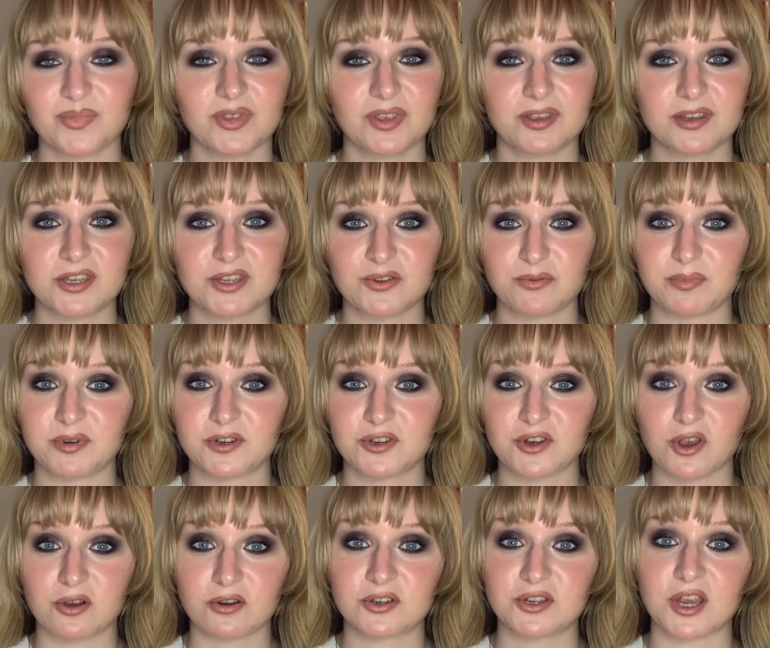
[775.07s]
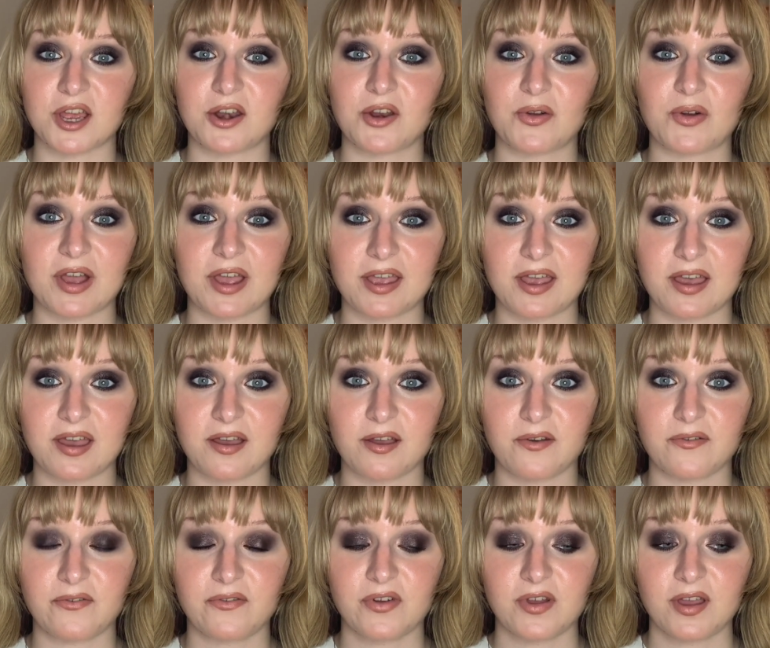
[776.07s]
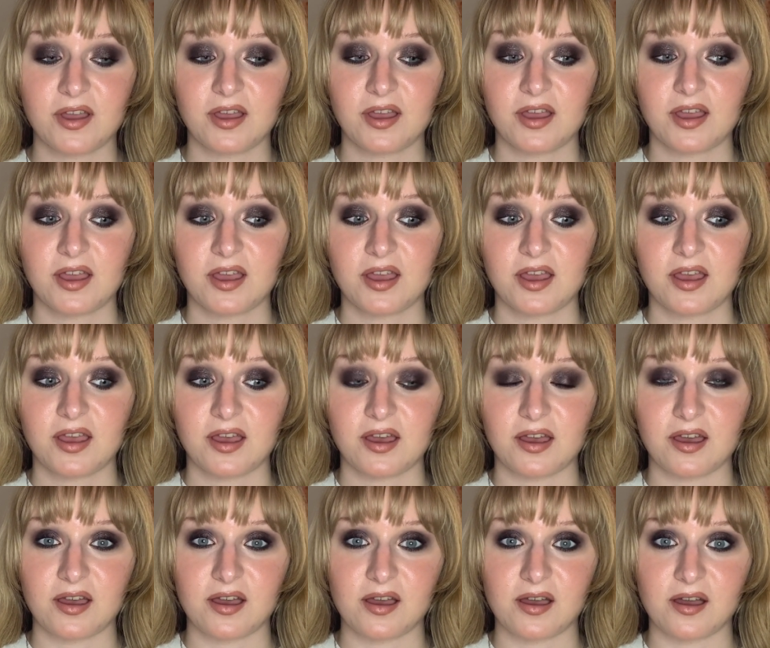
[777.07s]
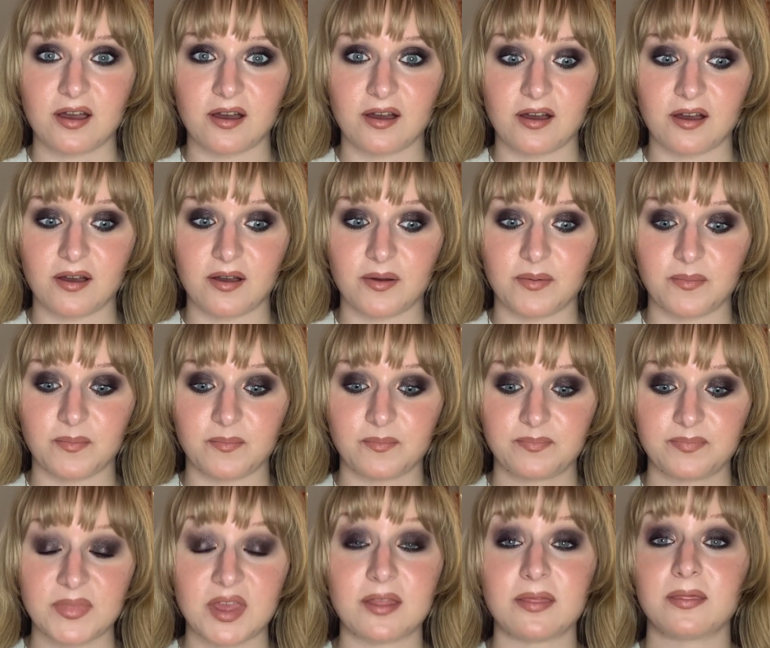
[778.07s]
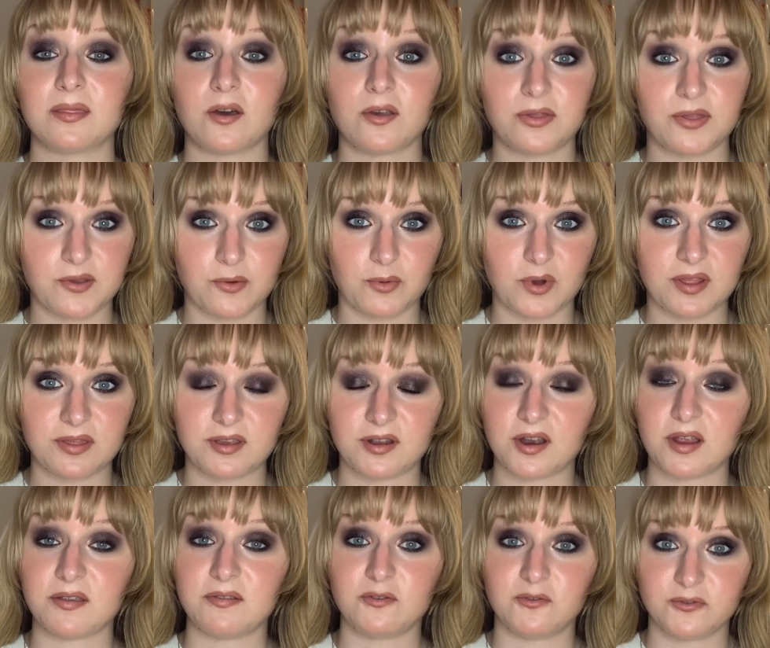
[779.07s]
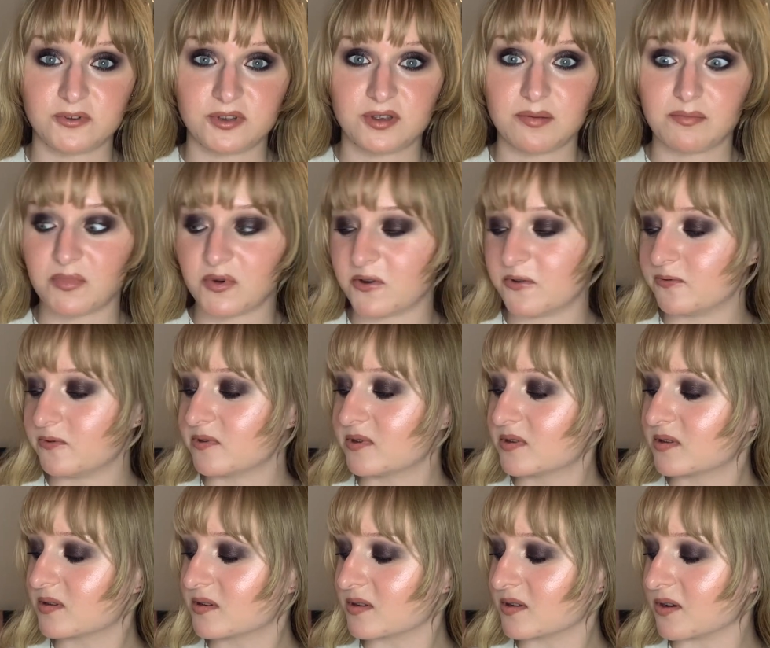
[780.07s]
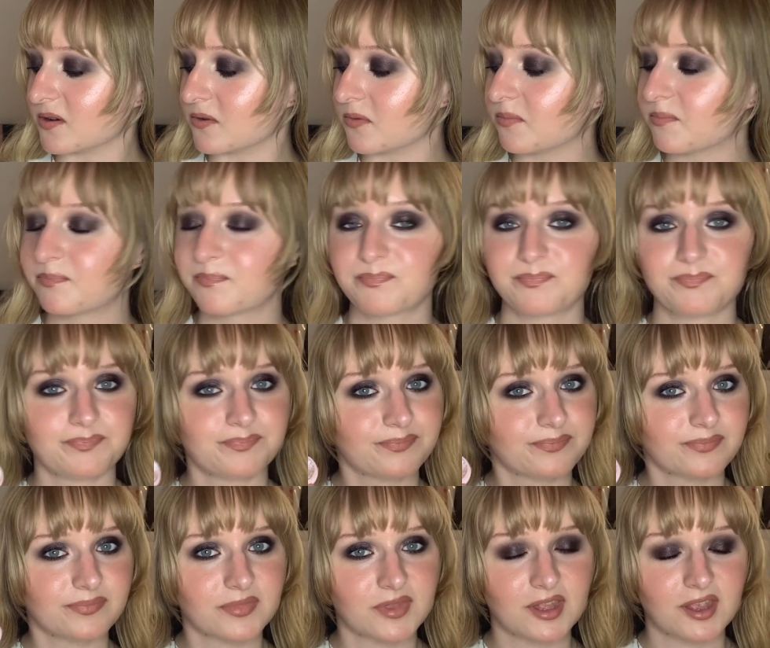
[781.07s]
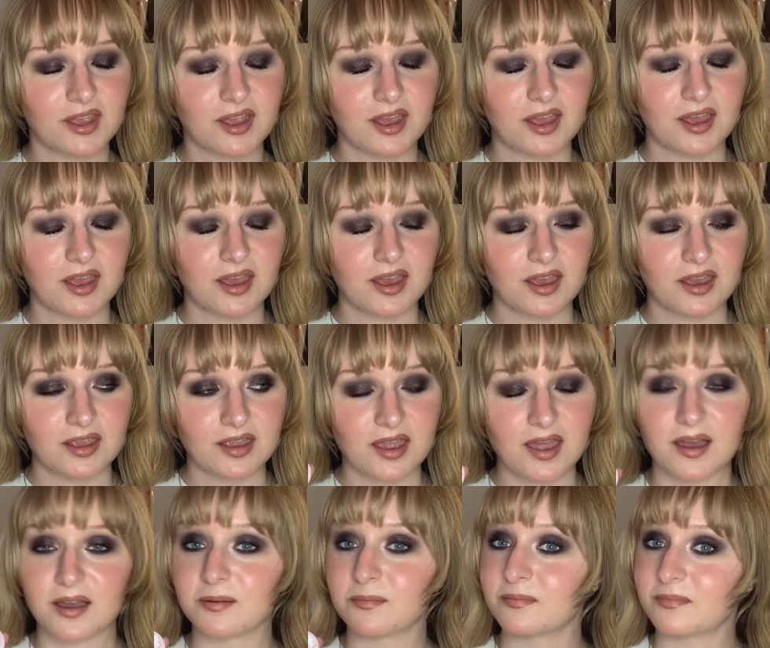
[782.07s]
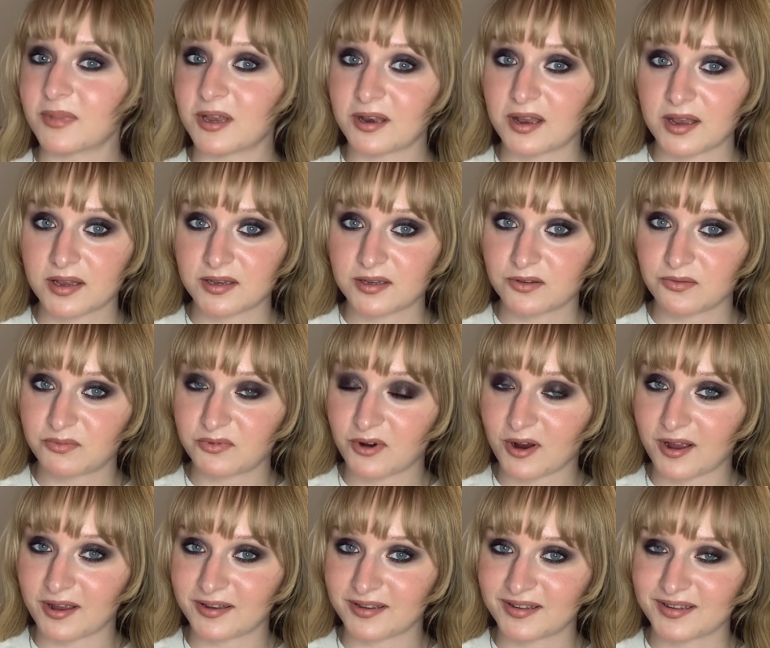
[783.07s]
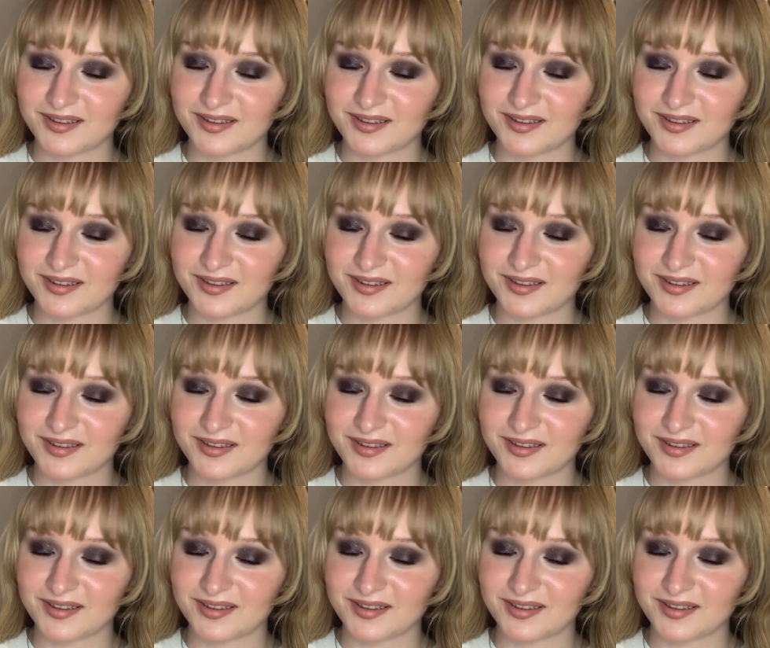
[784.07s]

Super Shock Shadow I have, and not the one that I use the most. So yeah, a nice surprise.